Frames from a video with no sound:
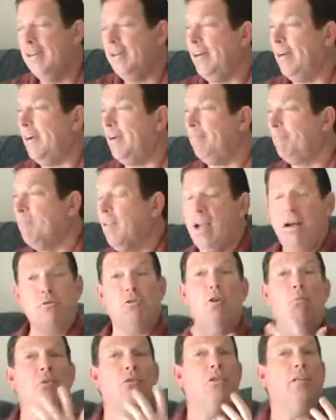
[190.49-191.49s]
I was
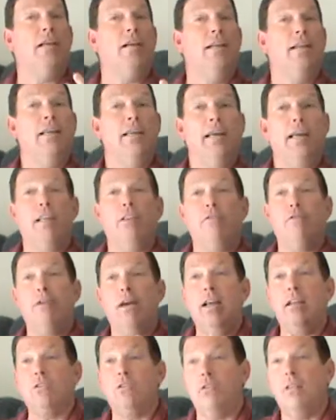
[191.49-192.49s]
almost hit in the
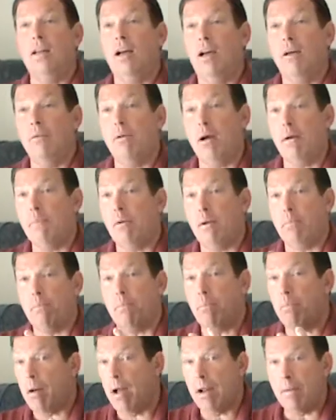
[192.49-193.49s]
face
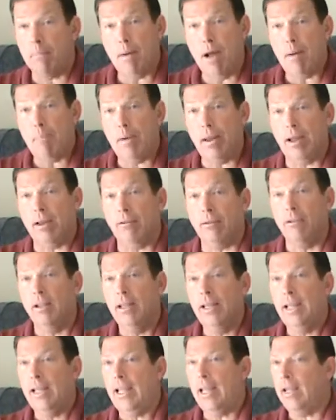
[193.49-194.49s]
by a mop handle,
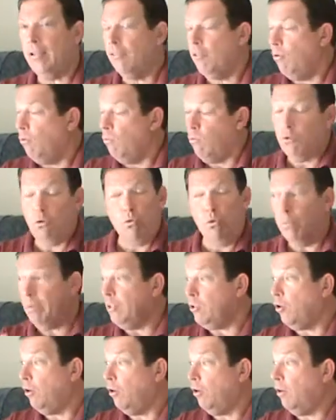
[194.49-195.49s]
and the
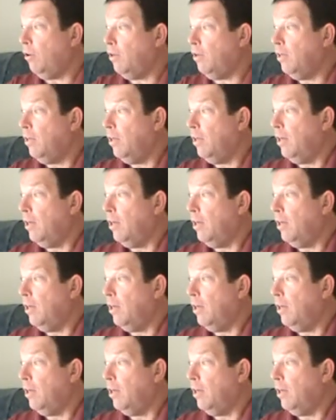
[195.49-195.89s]
woman turned.